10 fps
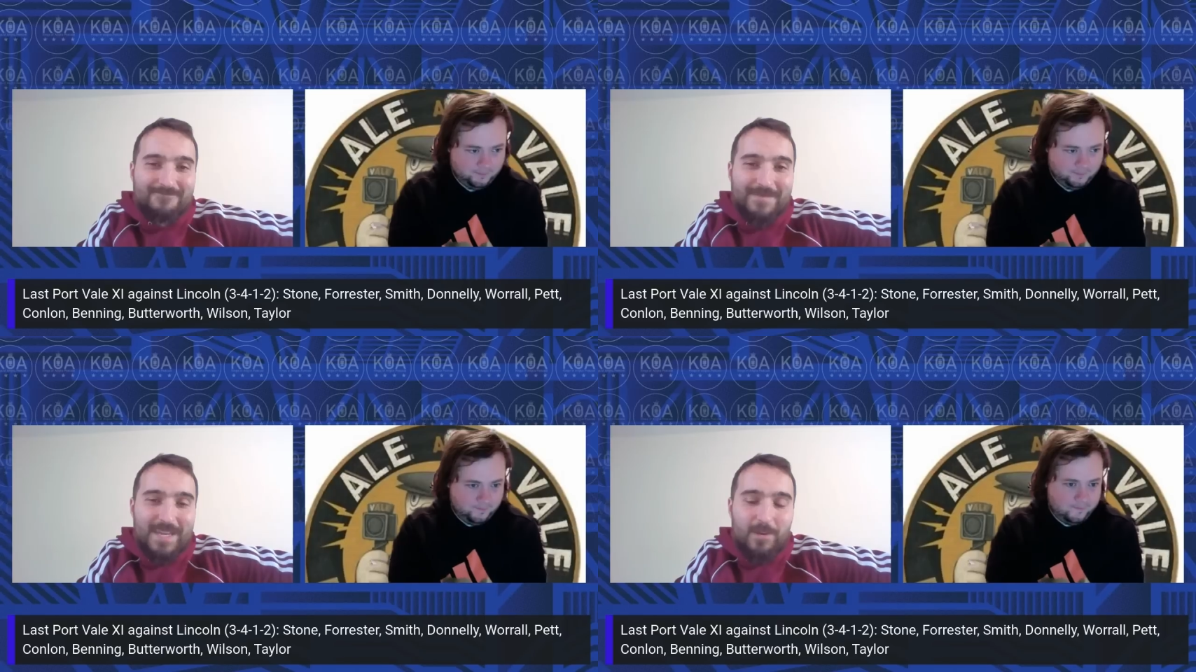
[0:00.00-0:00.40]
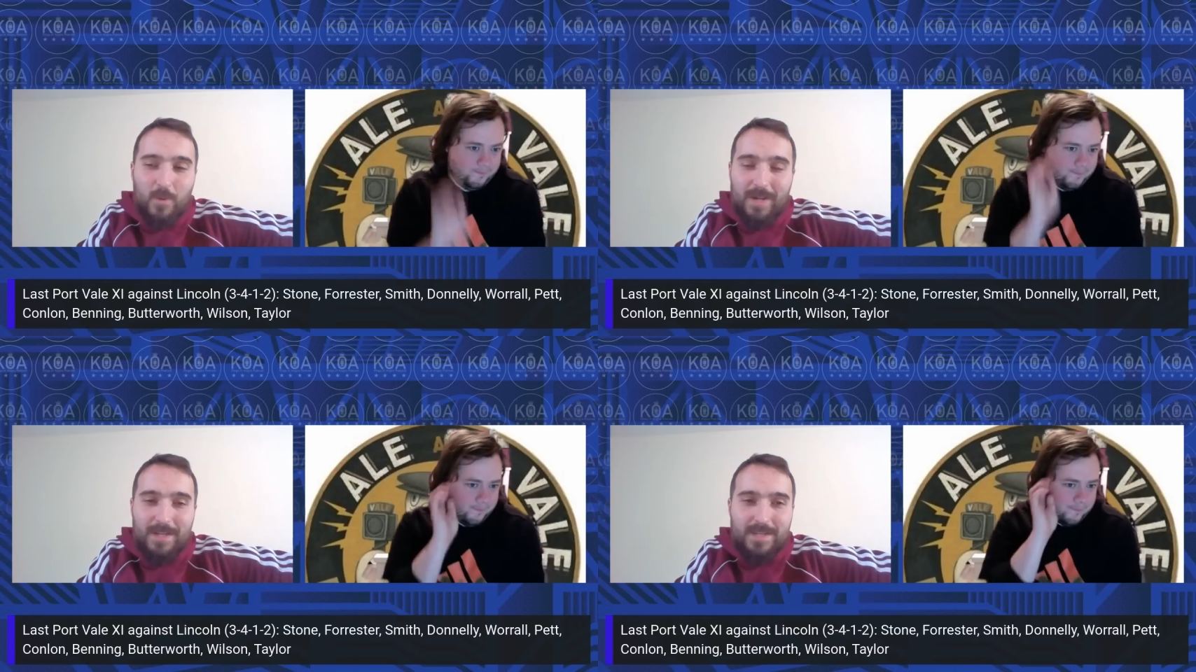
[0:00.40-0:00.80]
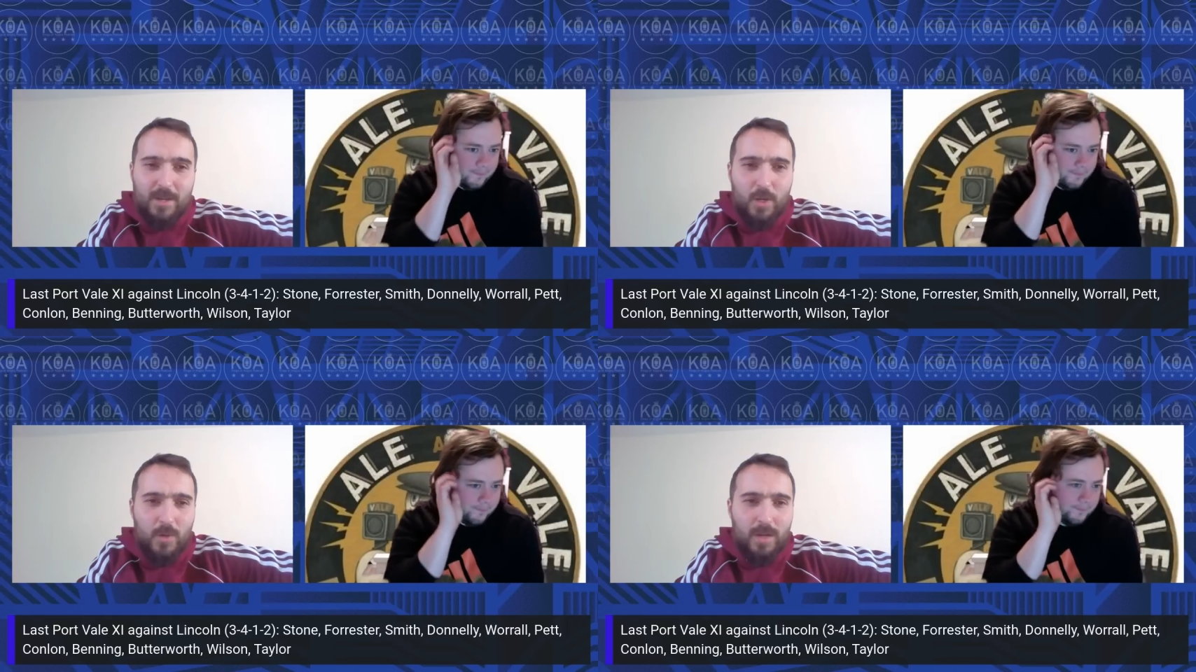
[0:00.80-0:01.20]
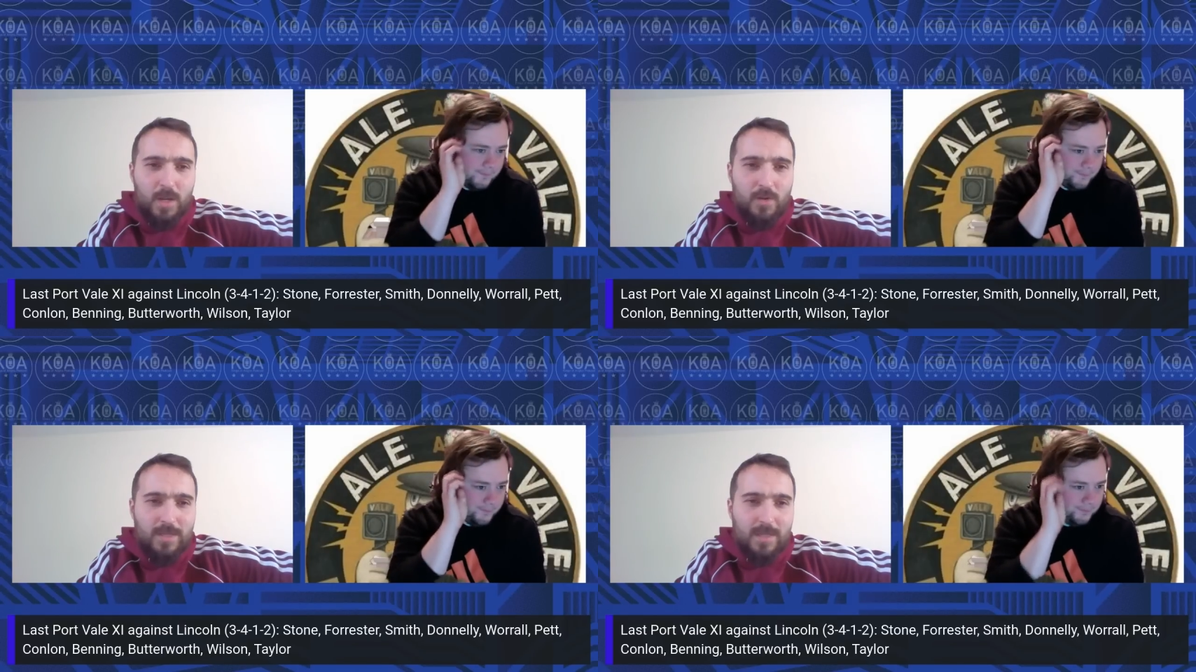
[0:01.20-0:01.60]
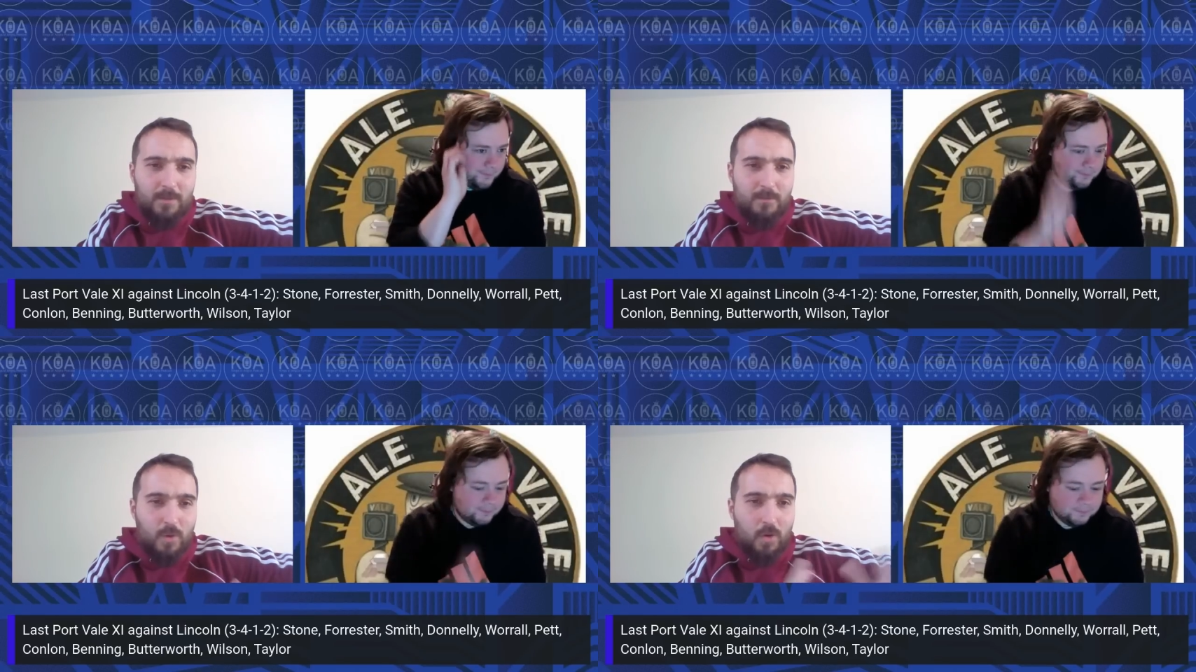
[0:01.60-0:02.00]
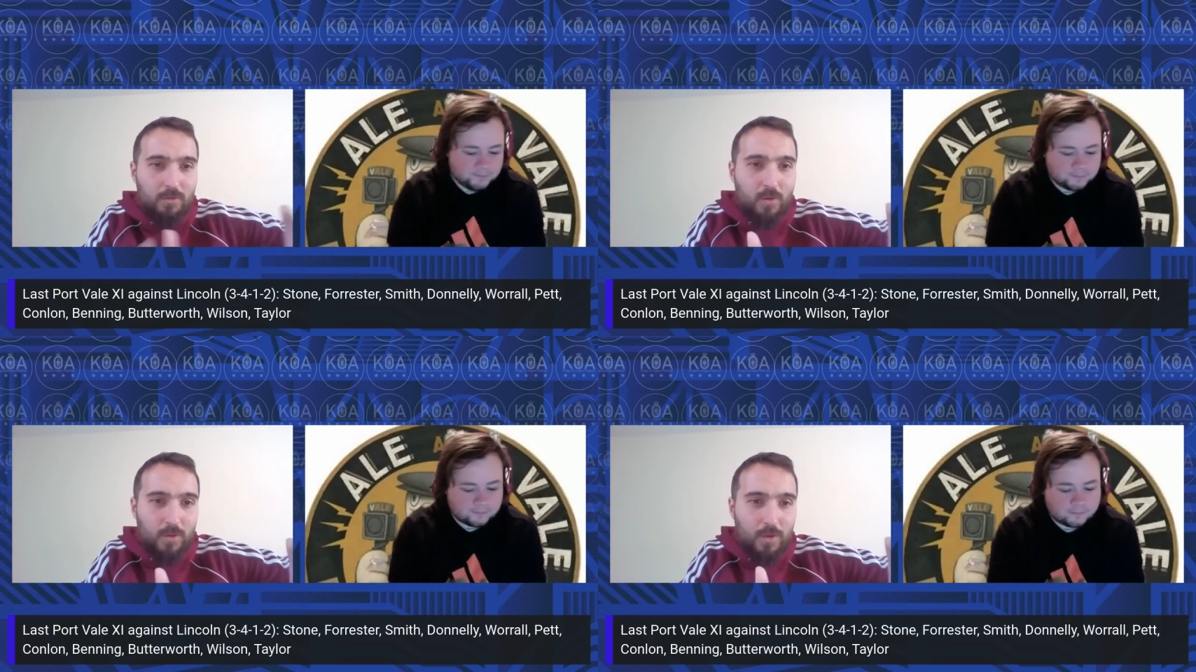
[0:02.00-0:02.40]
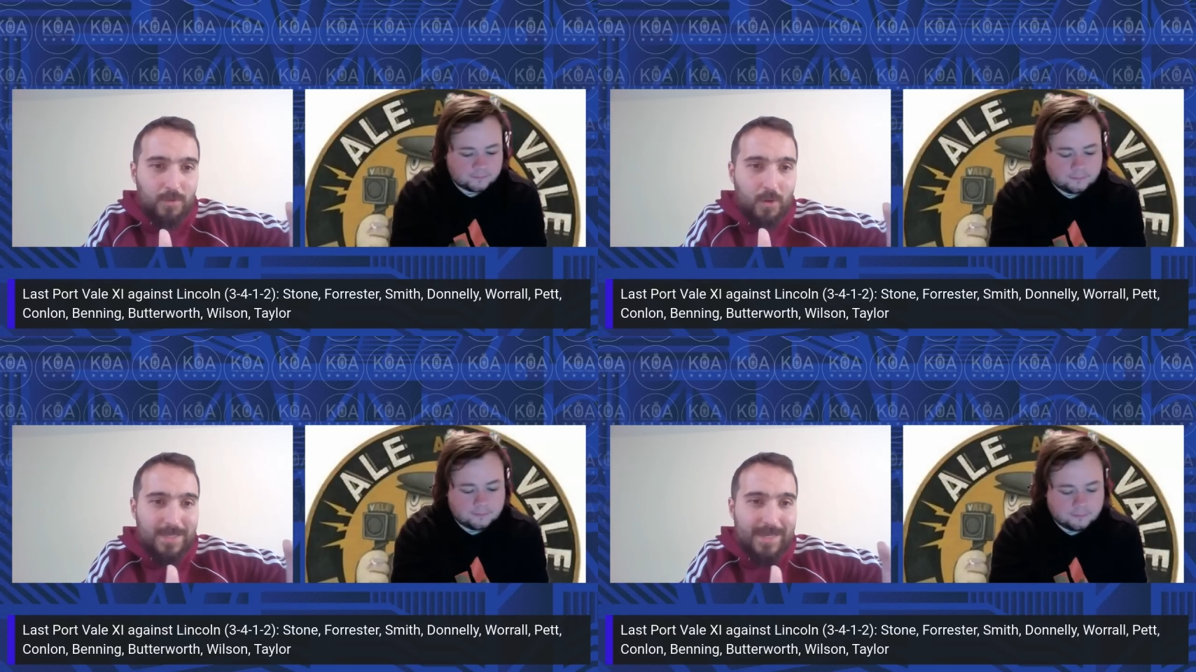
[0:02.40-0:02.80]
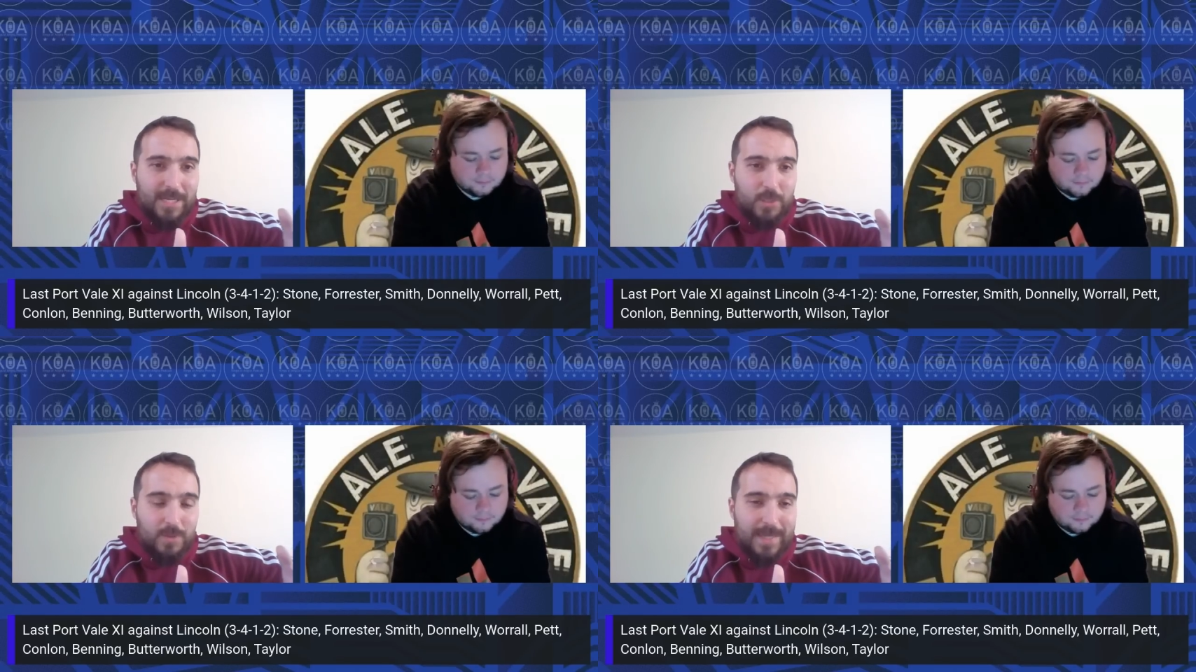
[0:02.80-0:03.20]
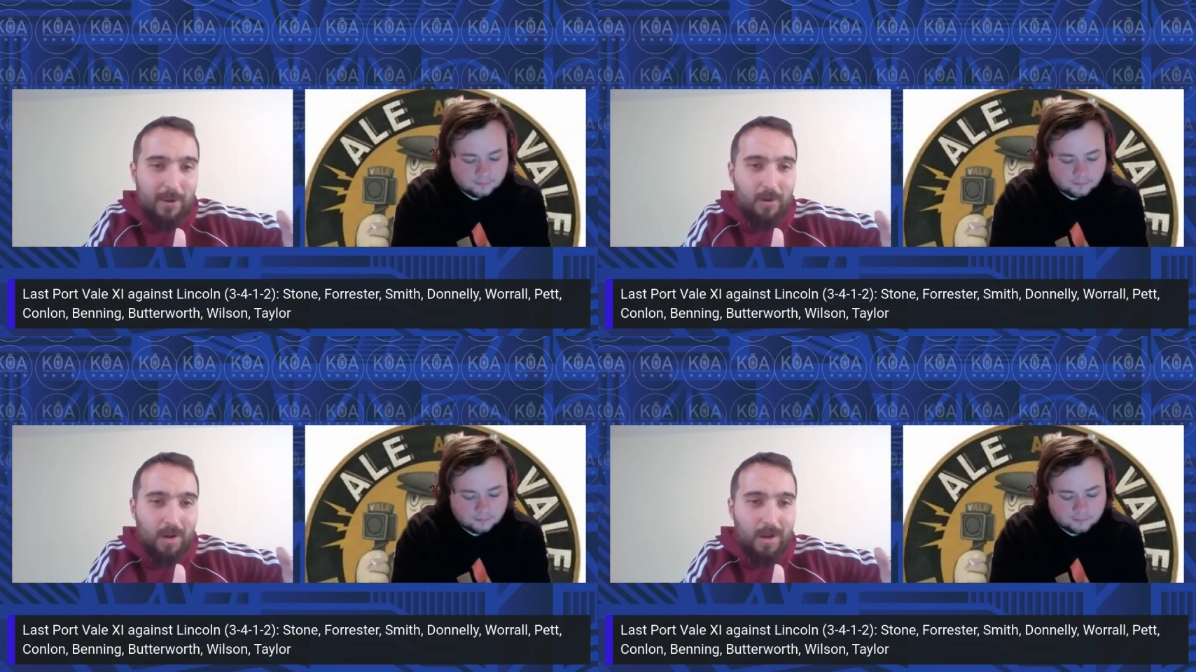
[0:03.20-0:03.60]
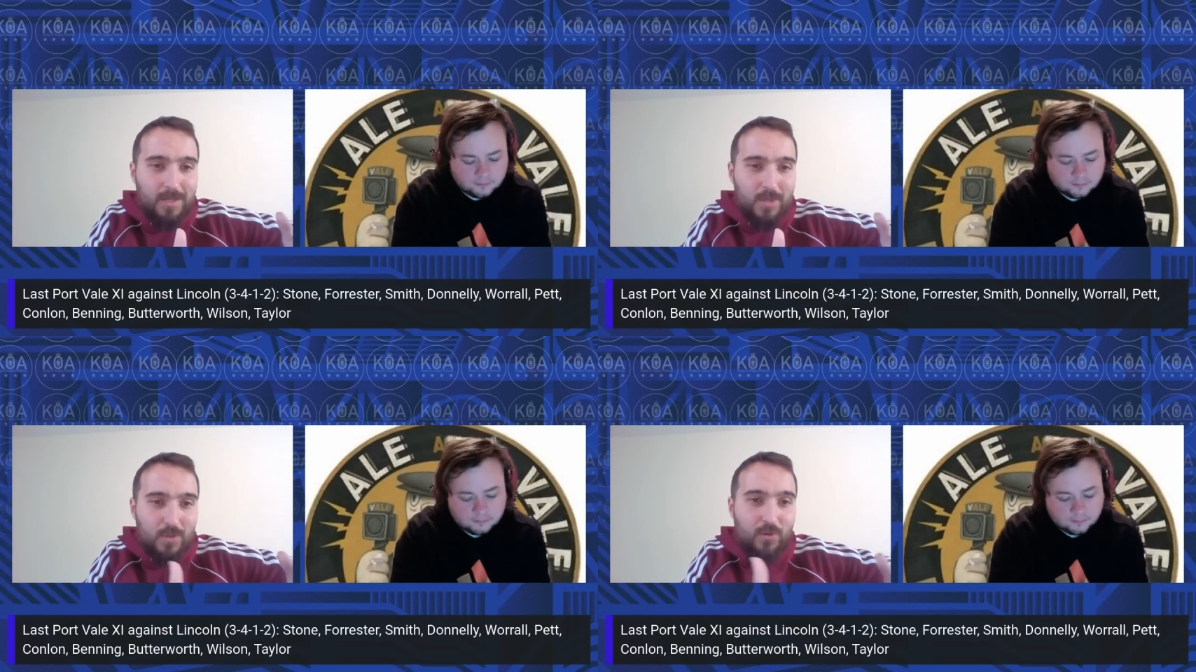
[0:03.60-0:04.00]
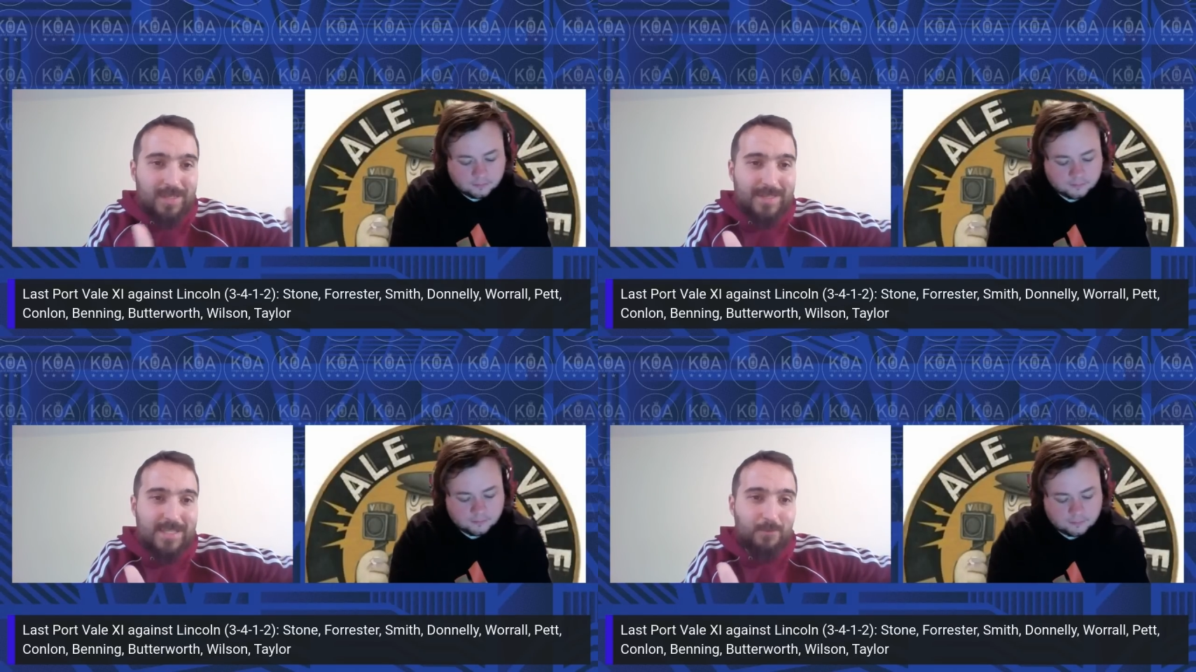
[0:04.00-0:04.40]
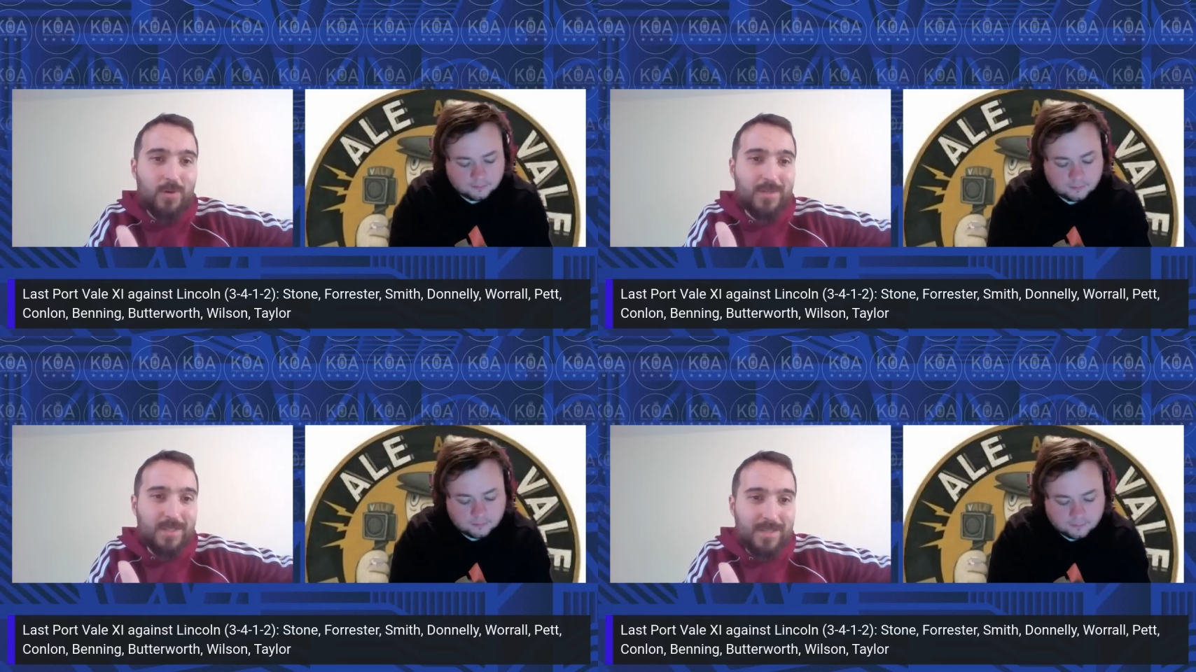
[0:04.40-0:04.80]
Speaker 1: yeah, we are wait and see. I know, I know he's um got got, got a nice connection with Darrell Clarke, so I'm sure he's disappointed.